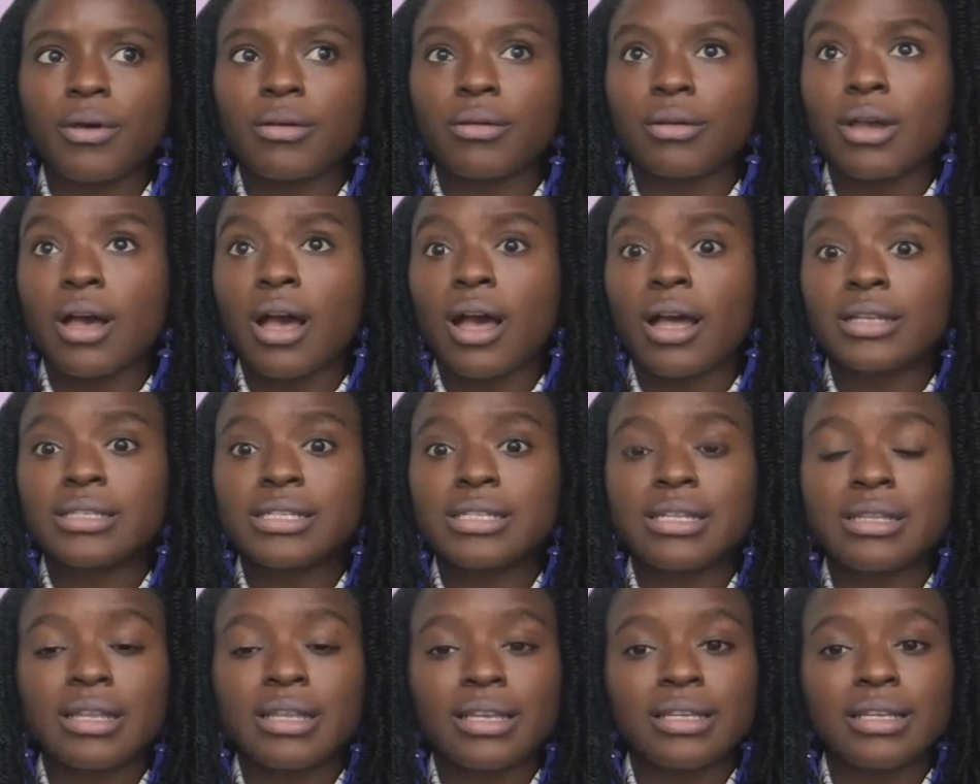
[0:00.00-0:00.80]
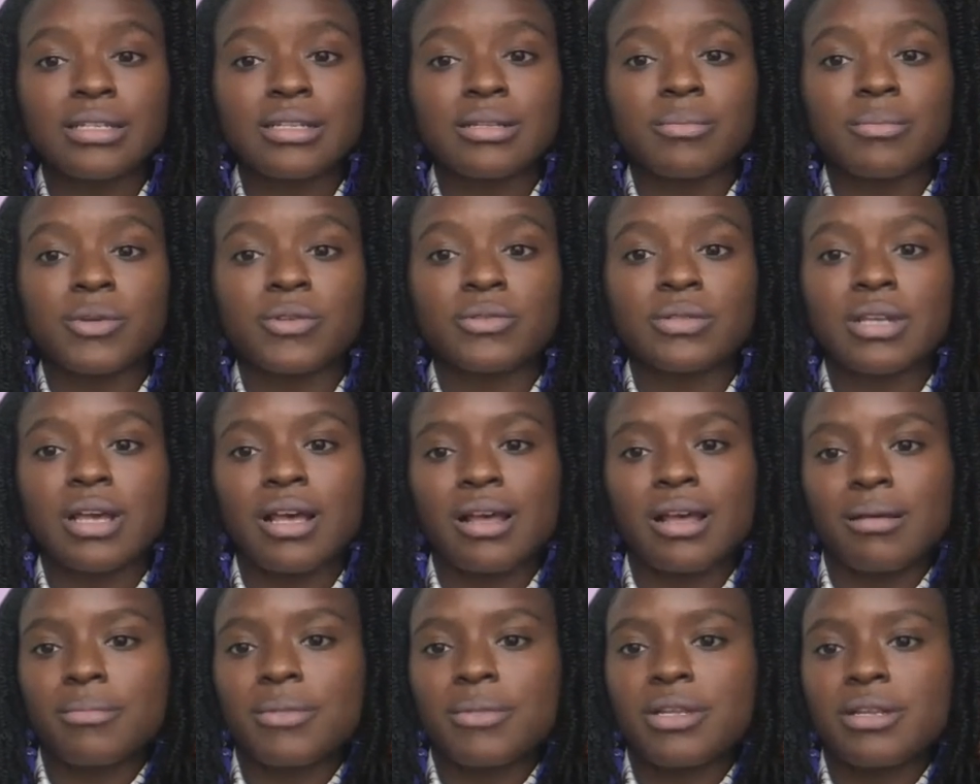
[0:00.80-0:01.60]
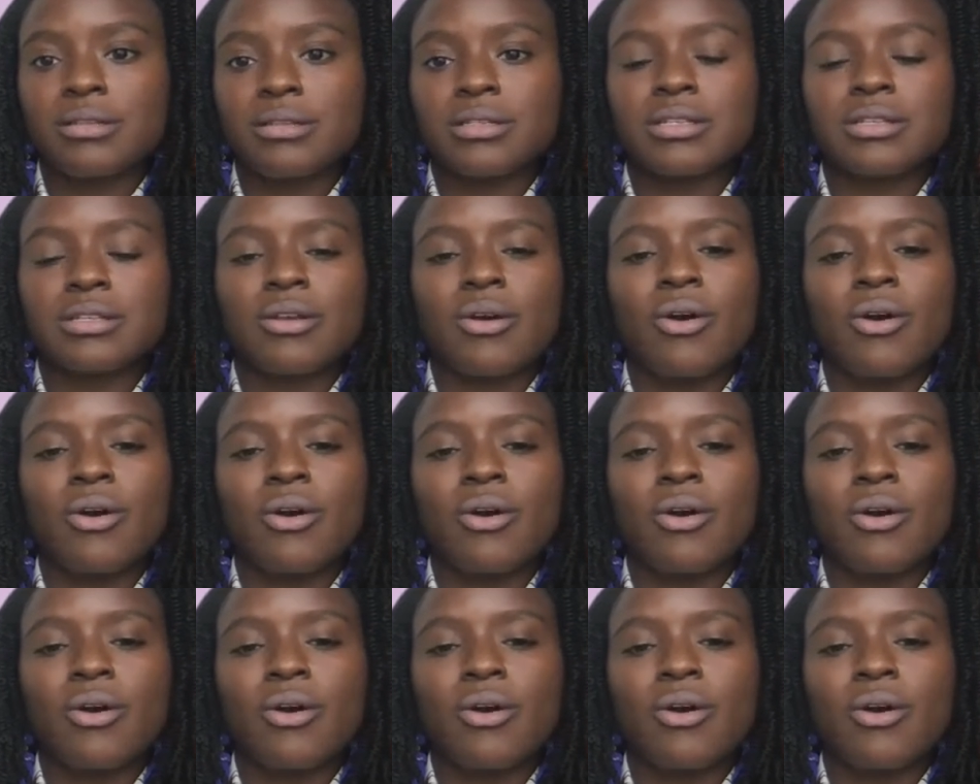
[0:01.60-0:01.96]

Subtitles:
content that gets the most comments.